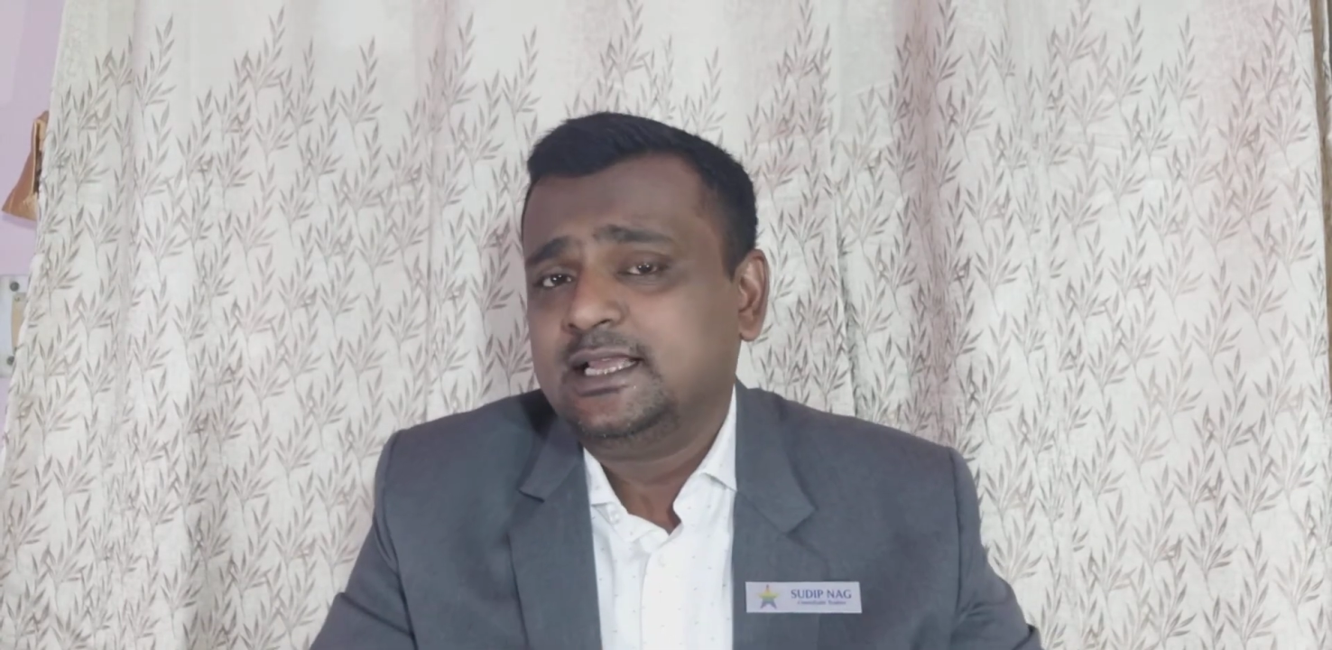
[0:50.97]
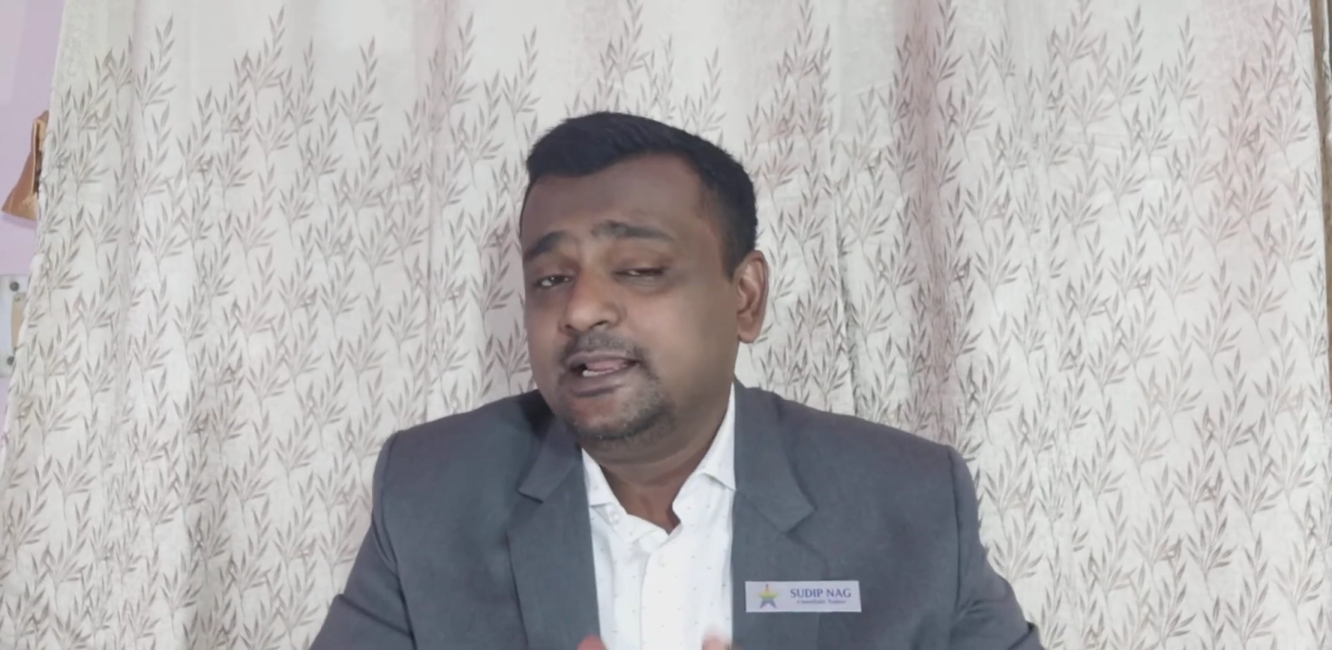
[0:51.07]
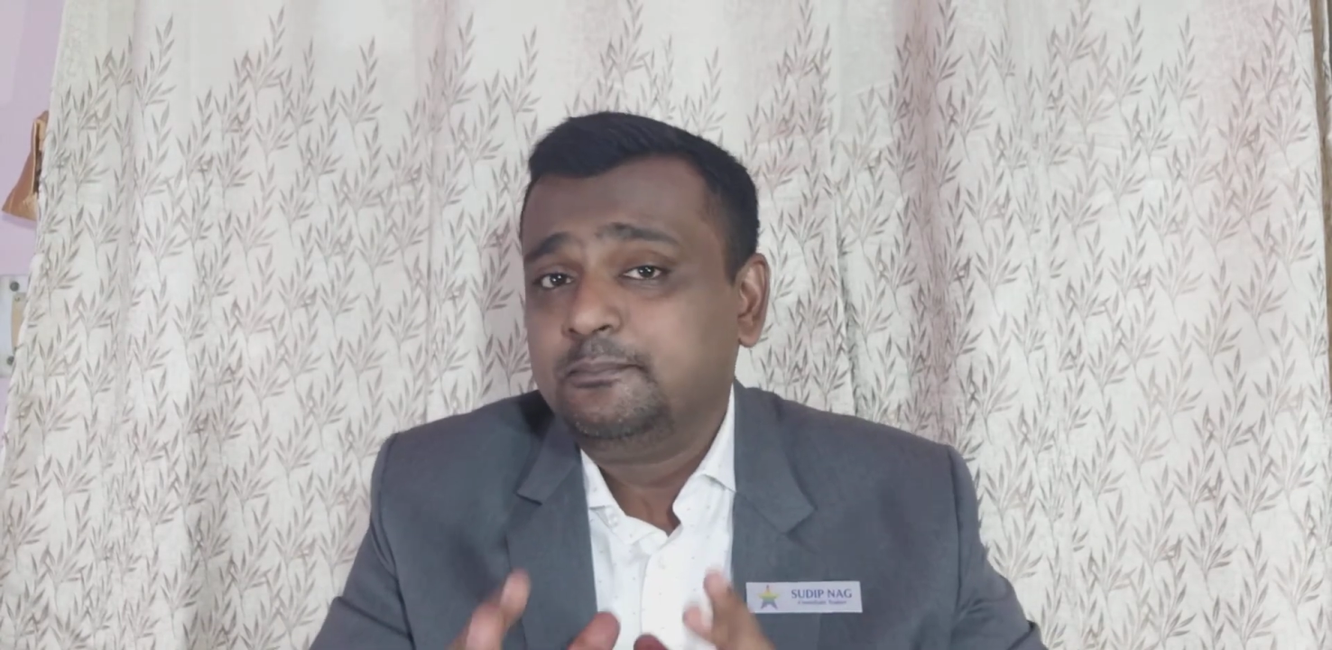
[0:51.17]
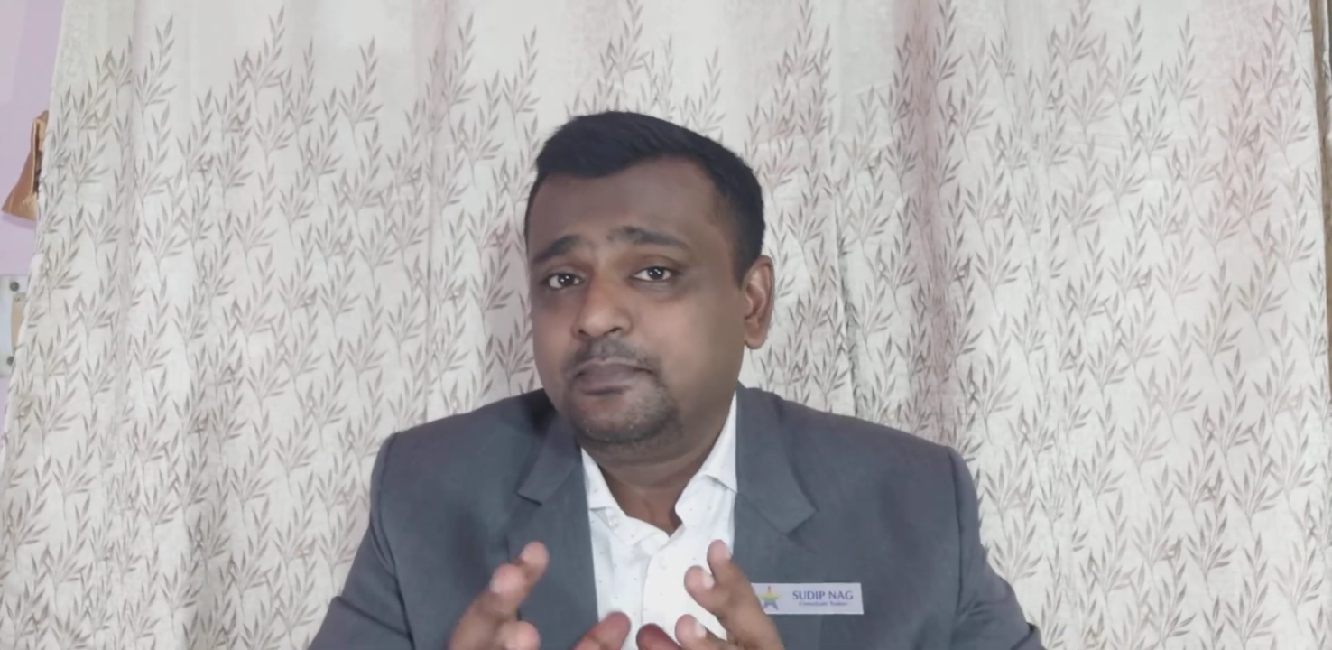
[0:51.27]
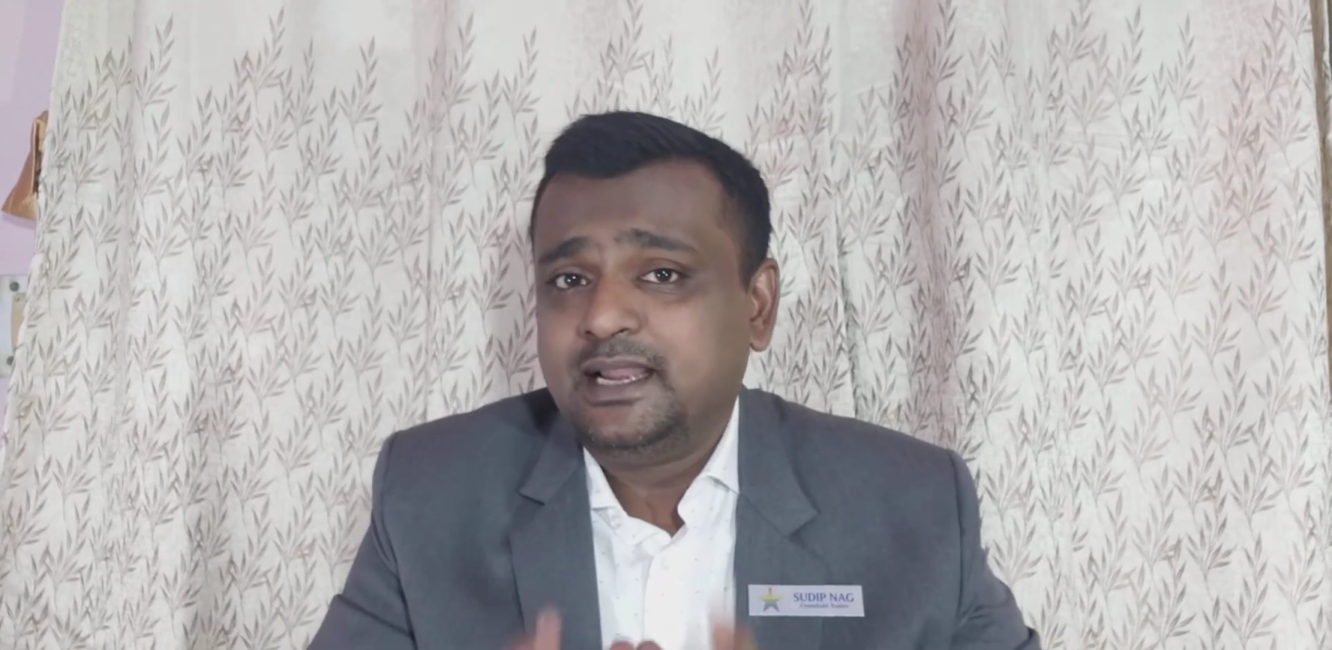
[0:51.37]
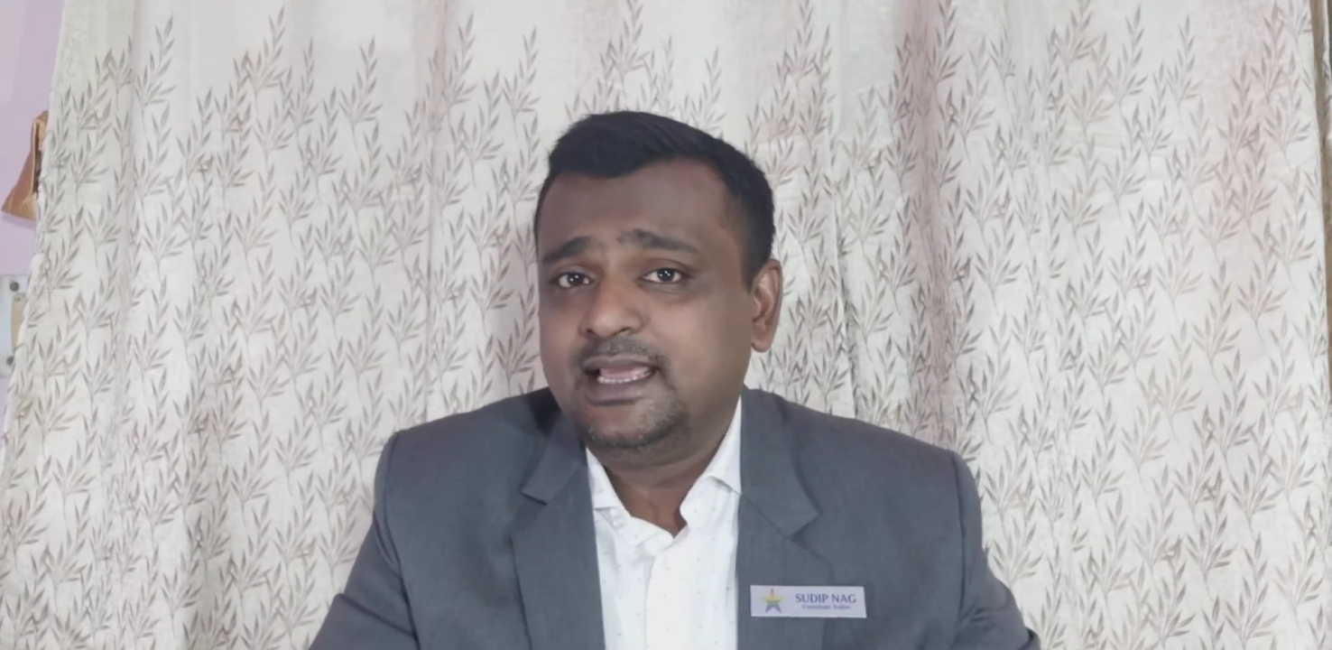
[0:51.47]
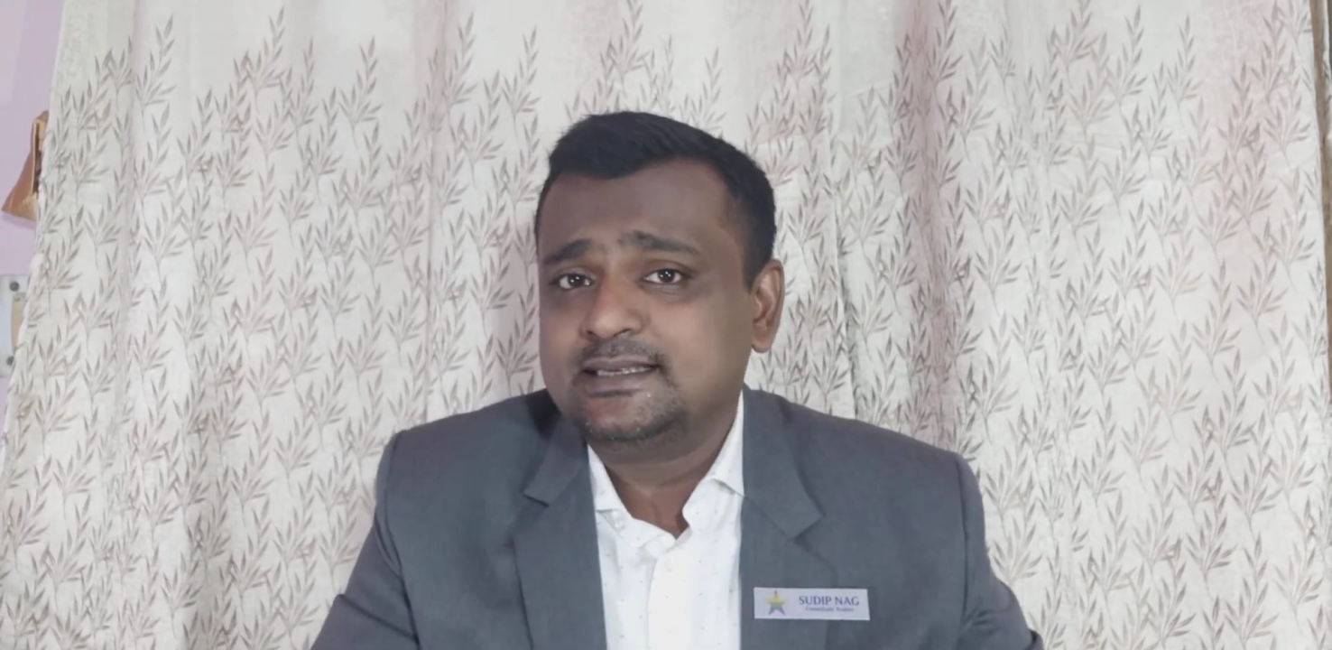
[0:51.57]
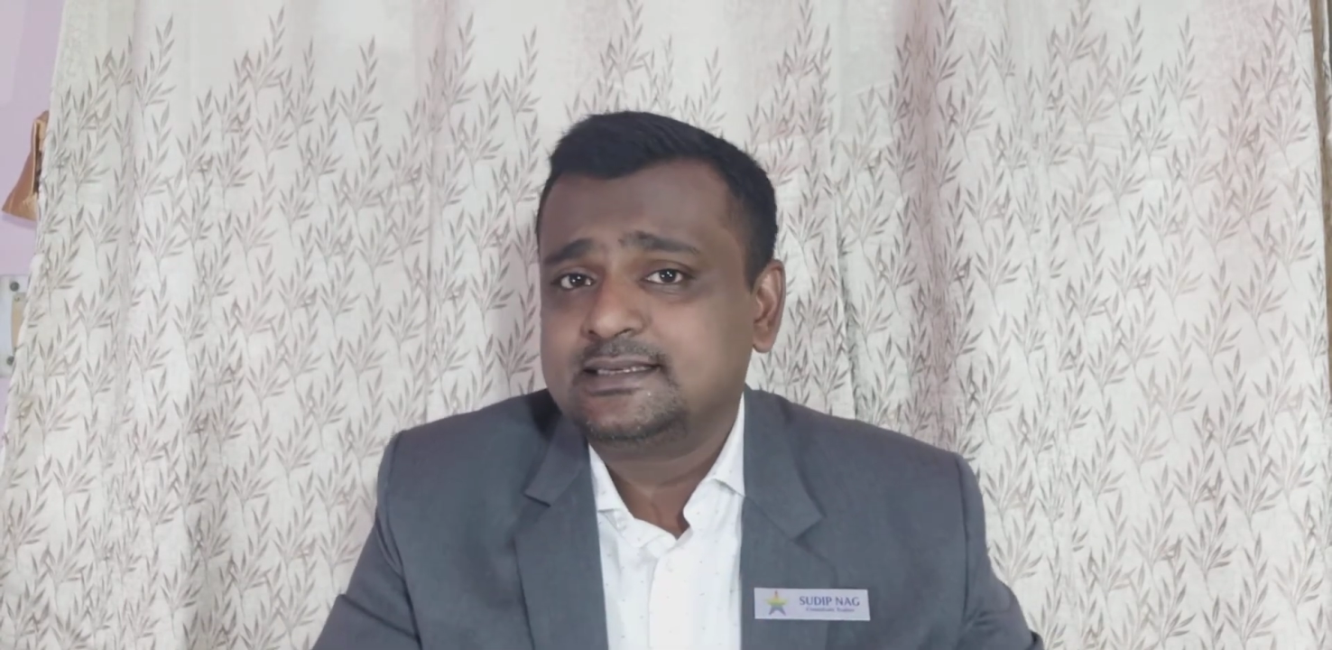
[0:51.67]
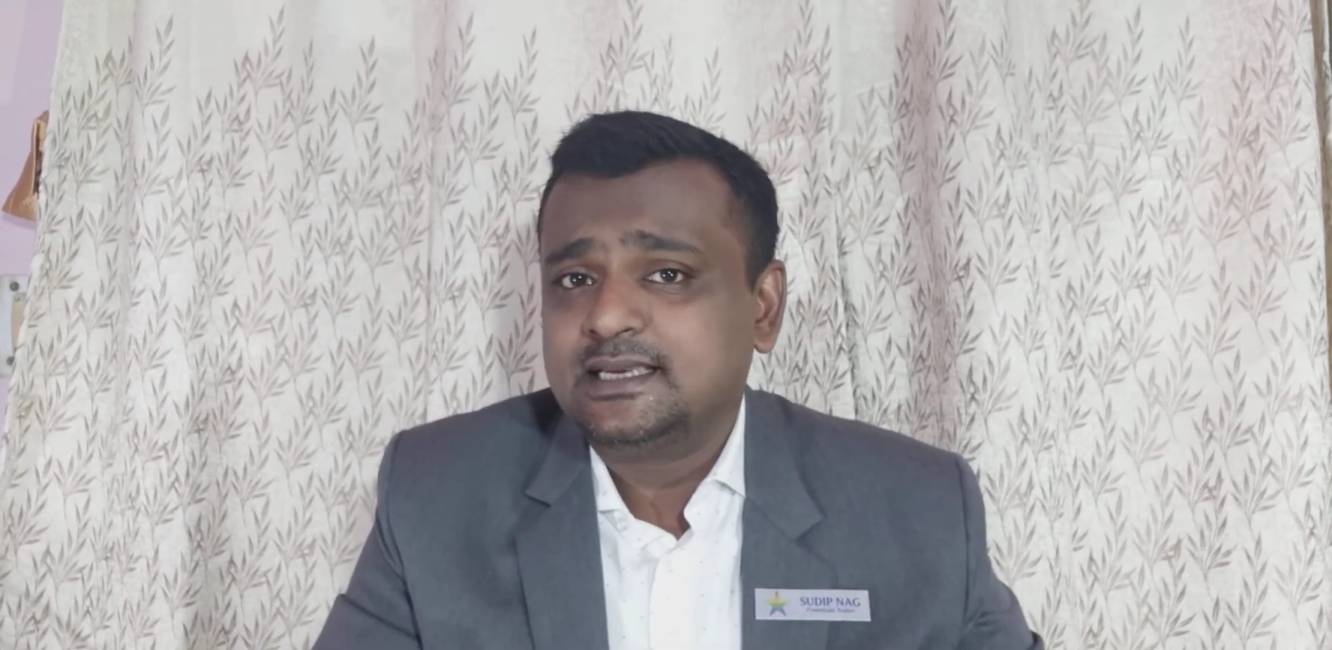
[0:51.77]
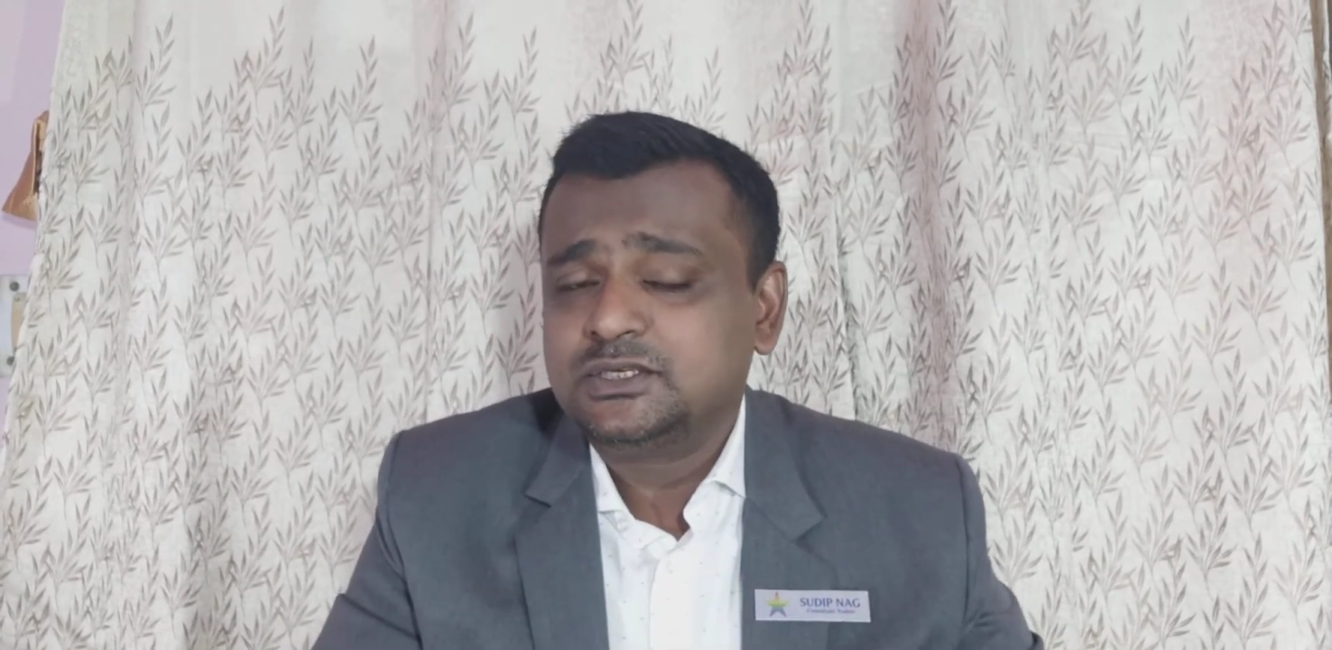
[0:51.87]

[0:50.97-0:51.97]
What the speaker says: in place